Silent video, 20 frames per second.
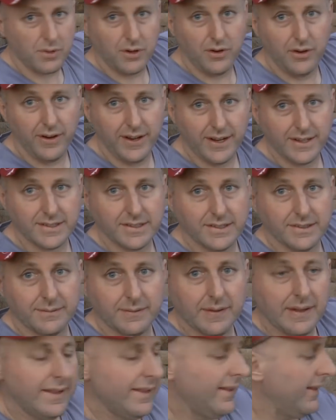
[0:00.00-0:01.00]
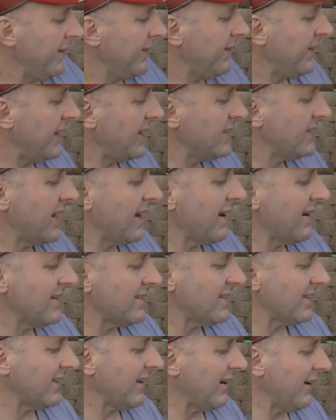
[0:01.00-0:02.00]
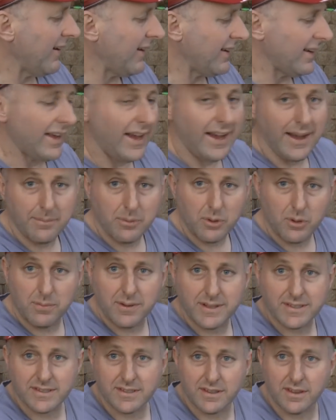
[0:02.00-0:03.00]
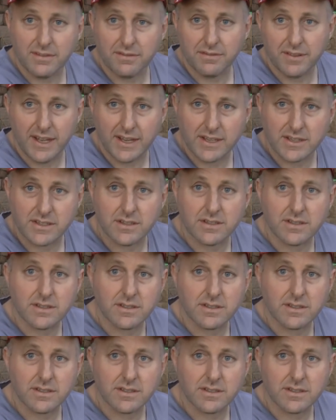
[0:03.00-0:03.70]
behind it. These arrows are going up almost to the fletches,